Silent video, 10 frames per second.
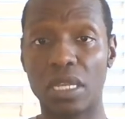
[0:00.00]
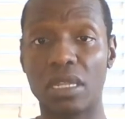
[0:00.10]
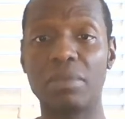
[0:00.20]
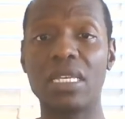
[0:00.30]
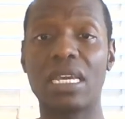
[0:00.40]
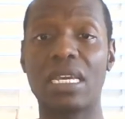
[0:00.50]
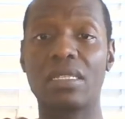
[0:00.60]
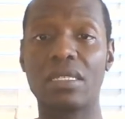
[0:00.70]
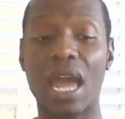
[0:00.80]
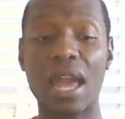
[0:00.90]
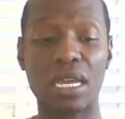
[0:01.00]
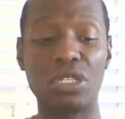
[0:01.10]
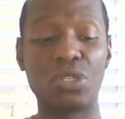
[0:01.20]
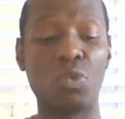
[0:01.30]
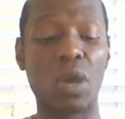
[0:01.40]
them taking stock
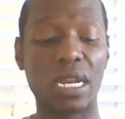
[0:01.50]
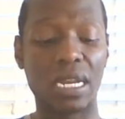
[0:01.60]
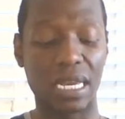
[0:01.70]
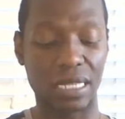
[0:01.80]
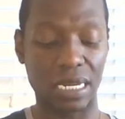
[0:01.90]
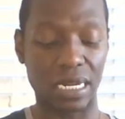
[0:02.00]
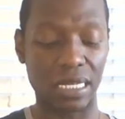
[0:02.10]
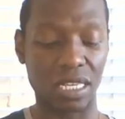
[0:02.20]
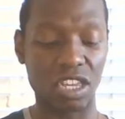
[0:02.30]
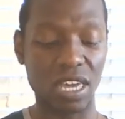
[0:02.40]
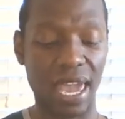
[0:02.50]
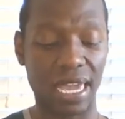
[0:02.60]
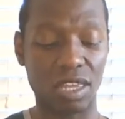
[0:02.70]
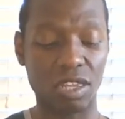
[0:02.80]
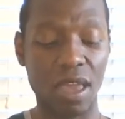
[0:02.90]
into what it is that needs to change.